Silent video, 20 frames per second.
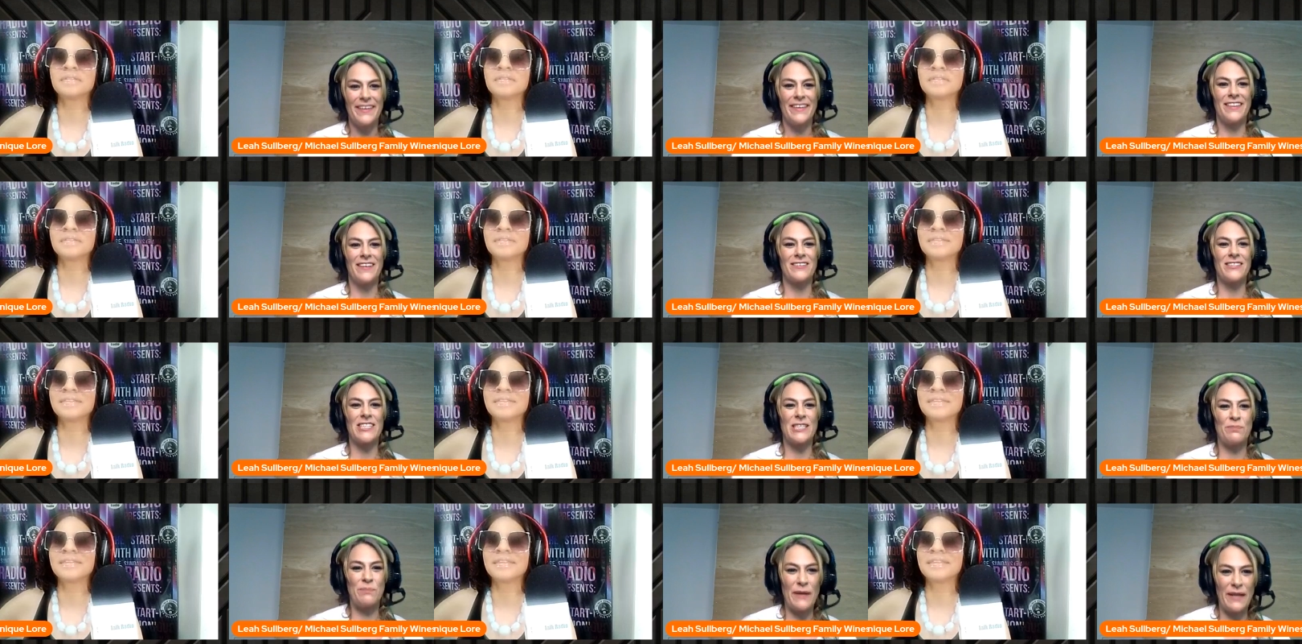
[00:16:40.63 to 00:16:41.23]
Speaker 1: their
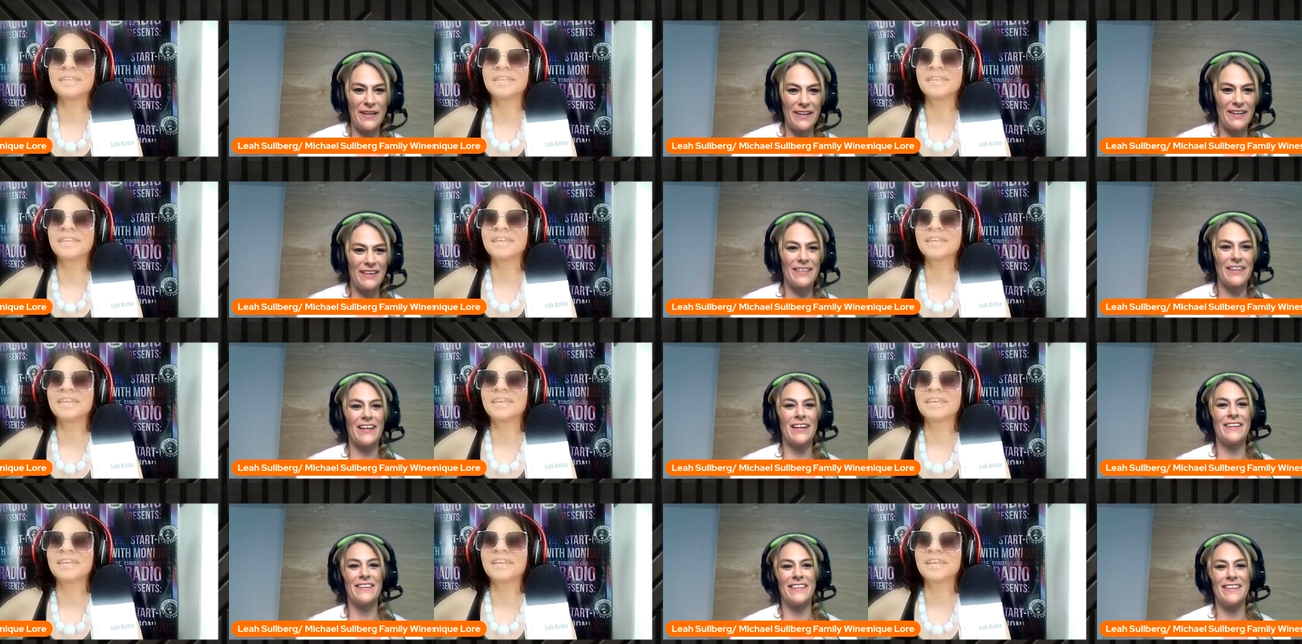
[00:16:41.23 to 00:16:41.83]
speed in
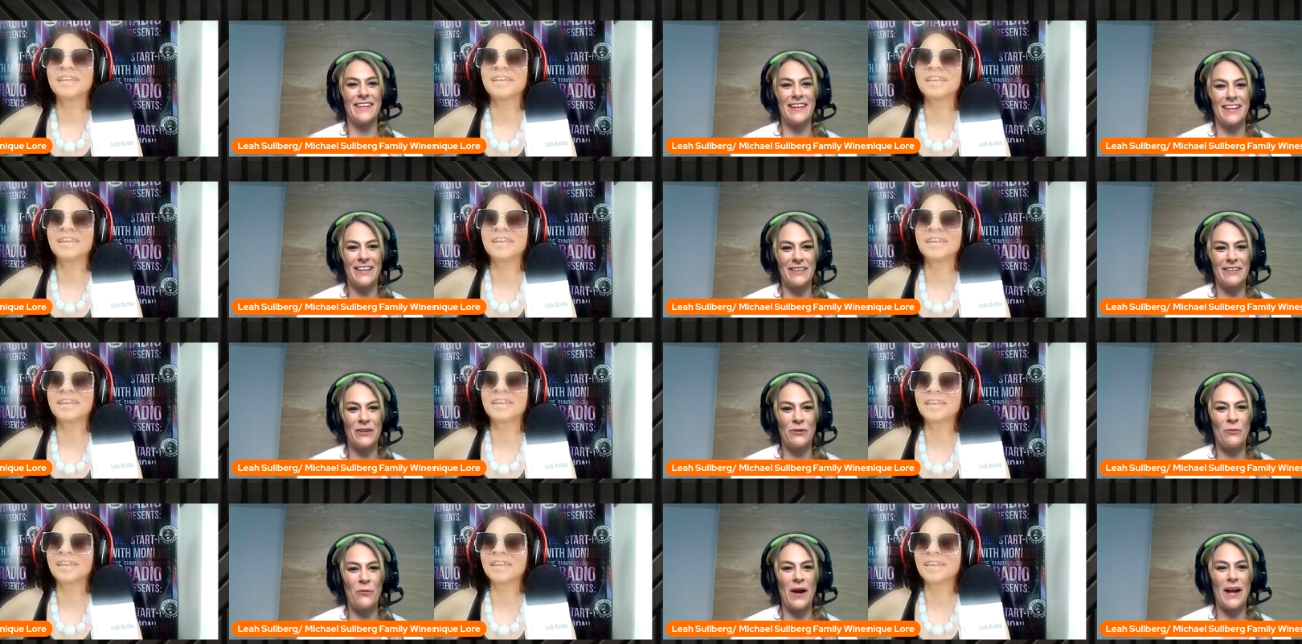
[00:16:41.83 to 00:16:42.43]
the, the
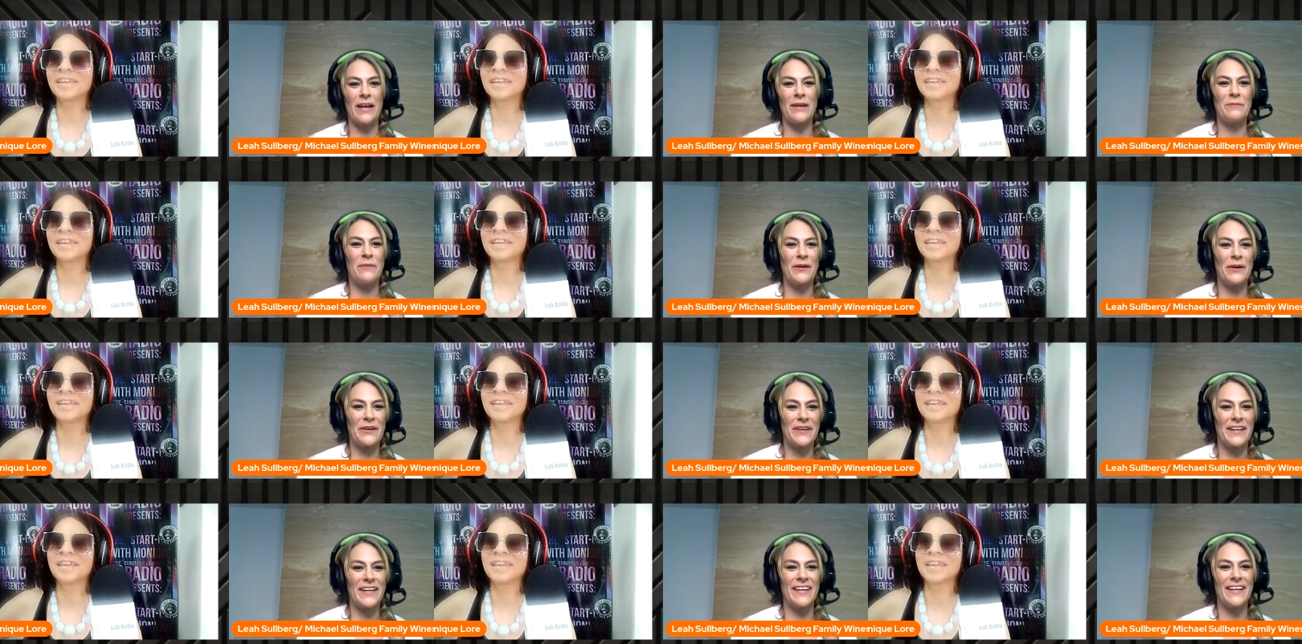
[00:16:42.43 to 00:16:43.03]
the wine
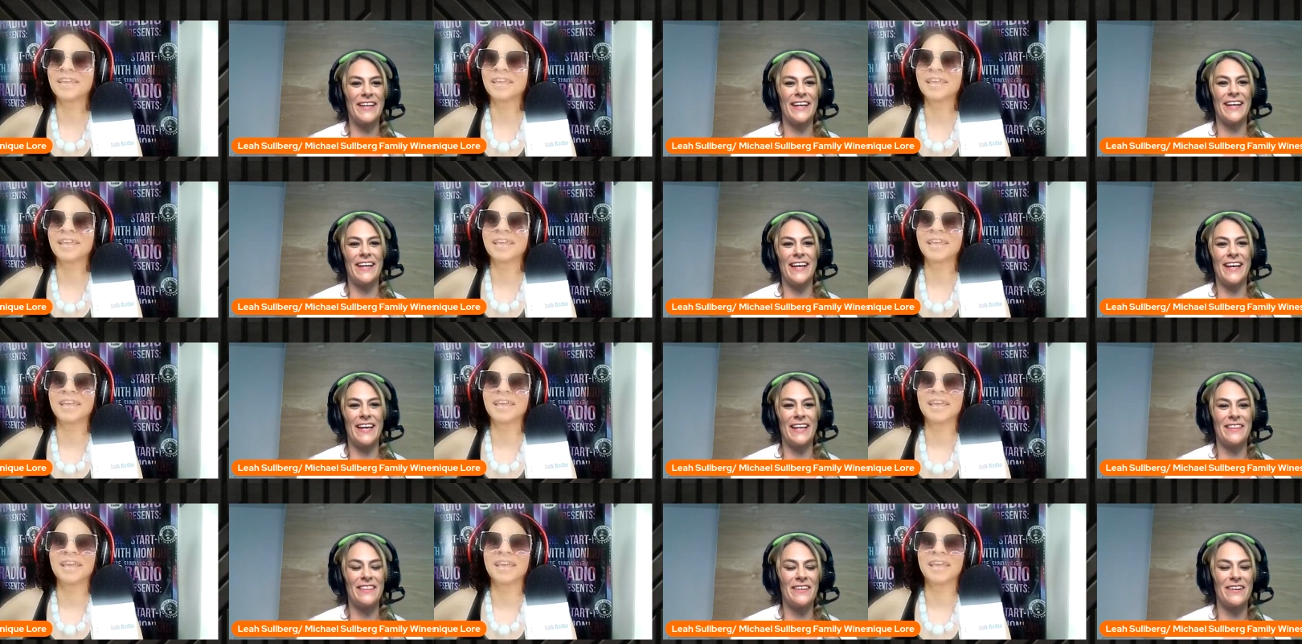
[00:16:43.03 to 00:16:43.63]
market
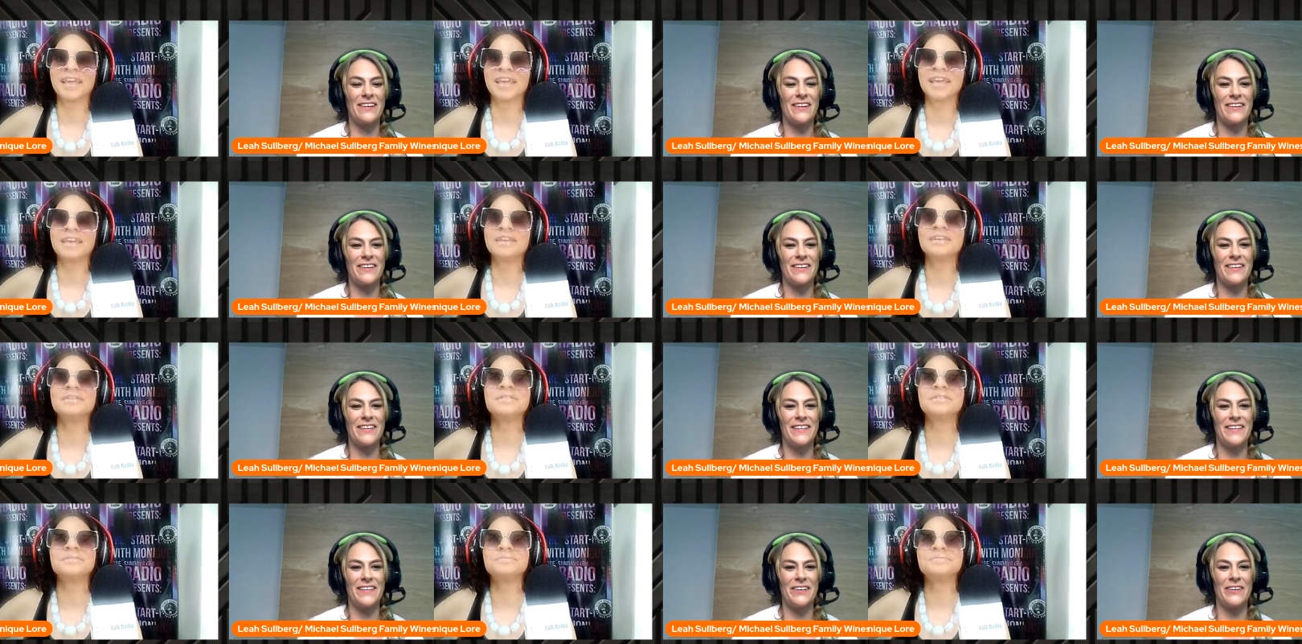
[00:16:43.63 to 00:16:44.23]
and
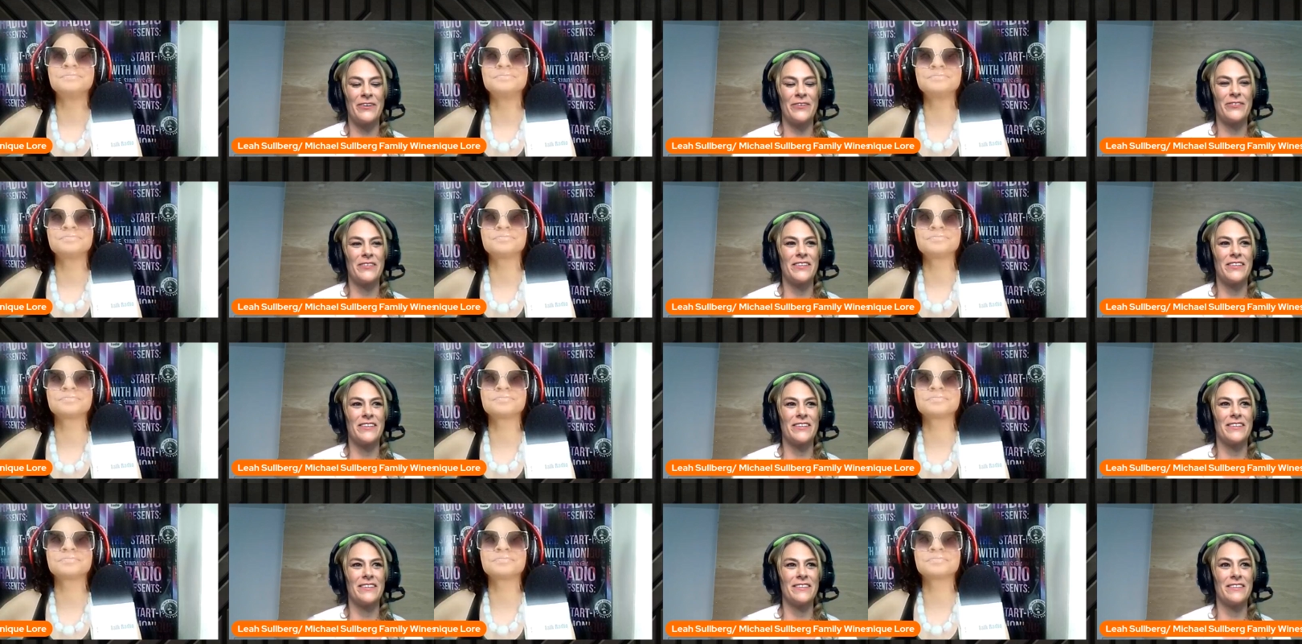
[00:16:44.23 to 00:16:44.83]
their you know
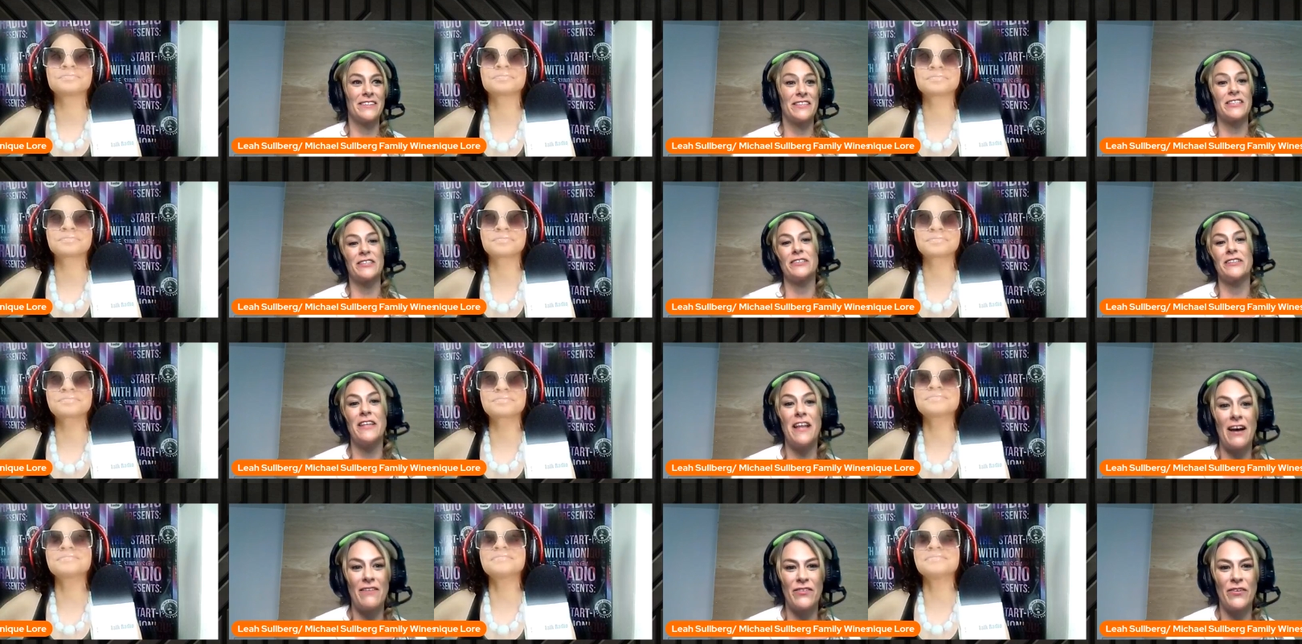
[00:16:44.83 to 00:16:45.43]
their their
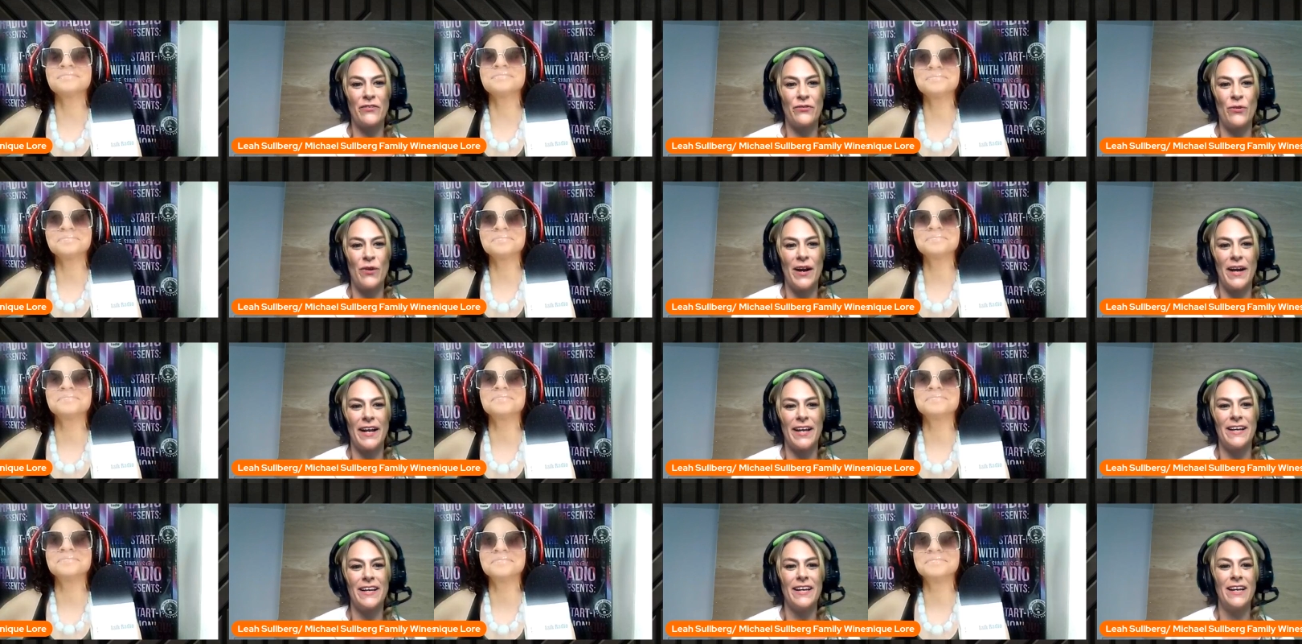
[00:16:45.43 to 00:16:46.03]
love of
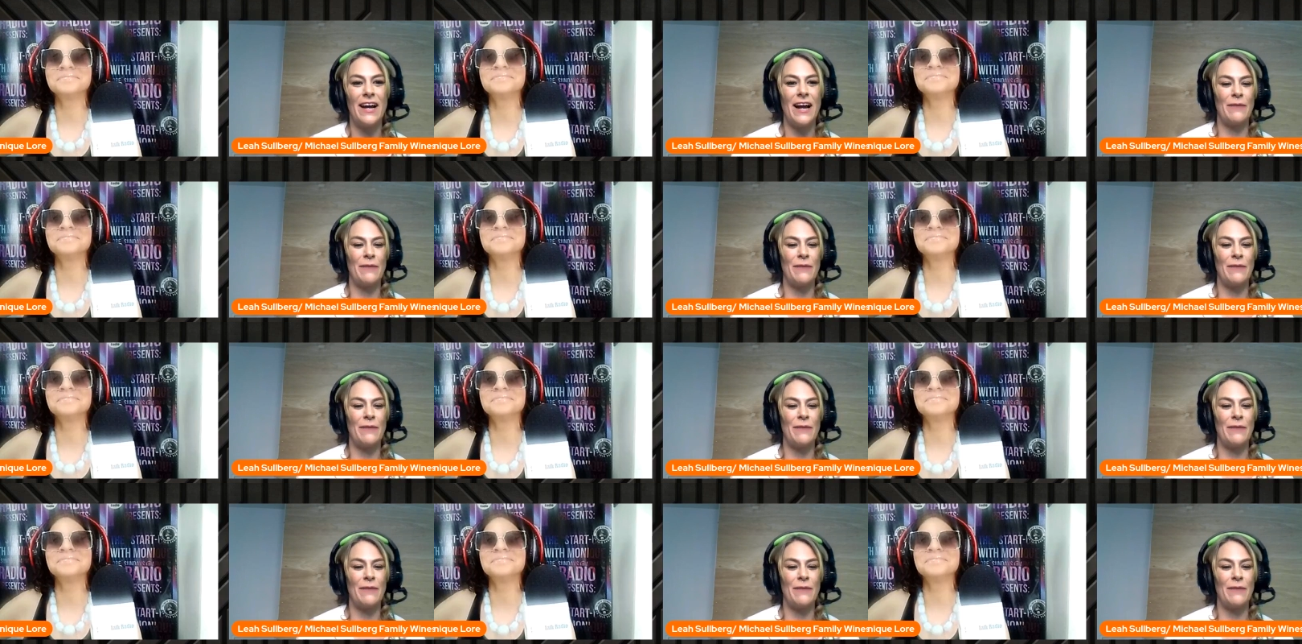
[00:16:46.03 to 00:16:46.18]
wine.